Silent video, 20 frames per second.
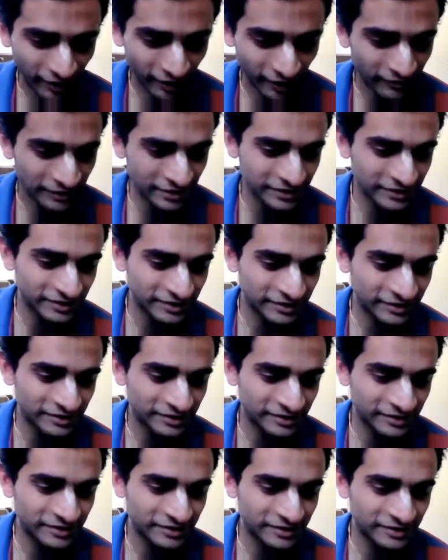I will
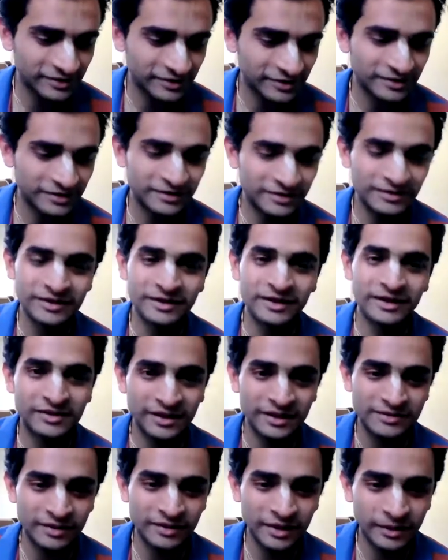try that. It's
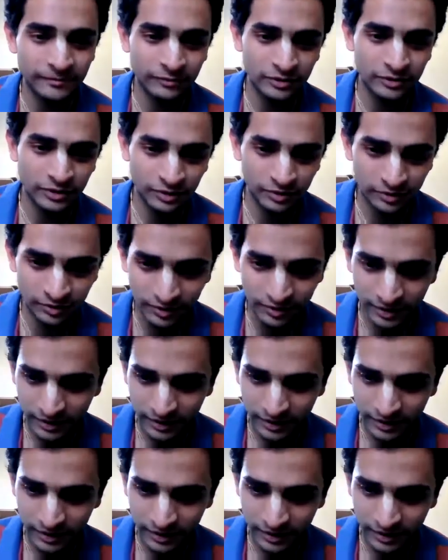very helpful to